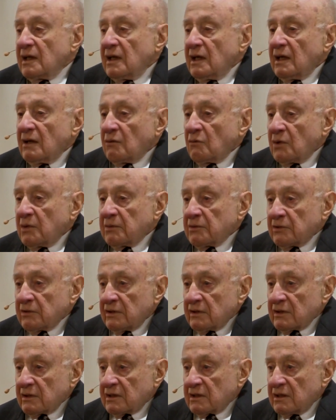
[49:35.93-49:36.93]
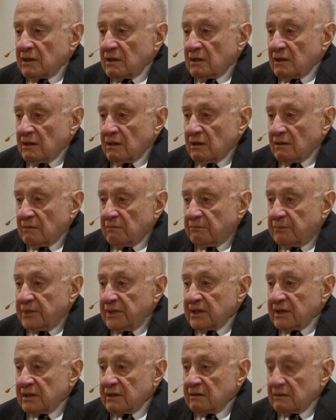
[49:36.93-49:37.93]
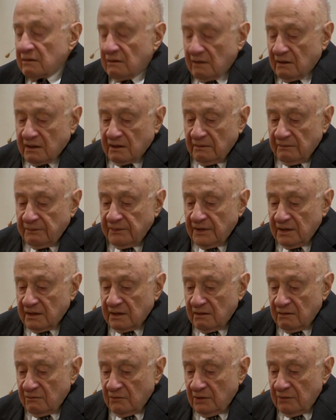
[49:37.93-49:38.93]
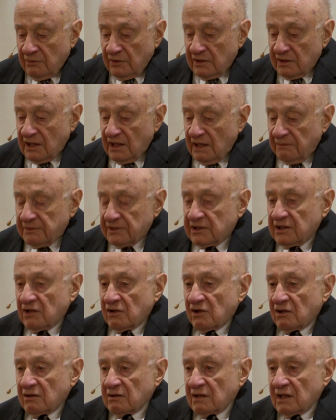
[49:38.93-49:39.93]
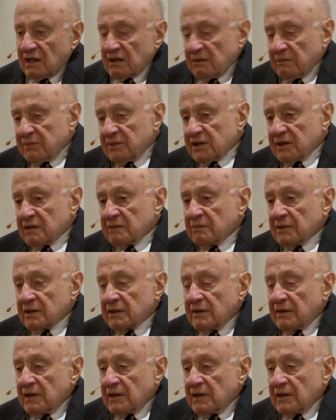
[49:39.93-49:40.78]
And we were in a uh, bid, or we were in competition, not a bid, but